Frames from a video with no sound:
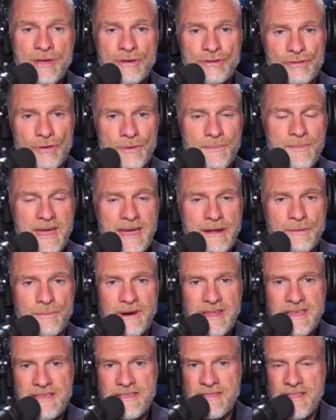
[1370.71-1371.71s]
So a man,
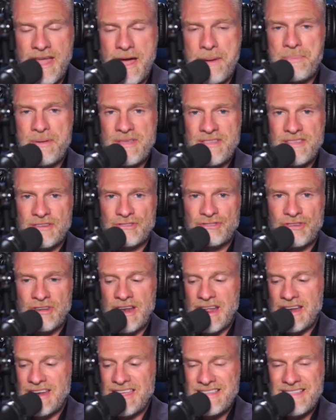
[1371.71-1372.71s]
when he's in that
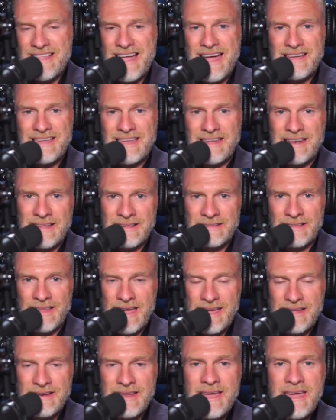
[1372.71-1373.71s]
position and he's not getting
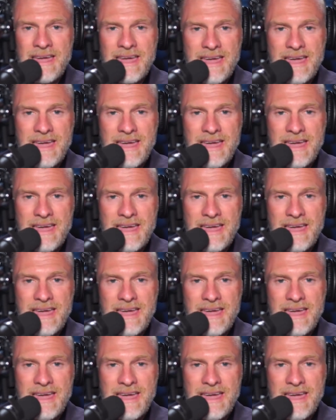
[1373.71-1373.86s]
laid,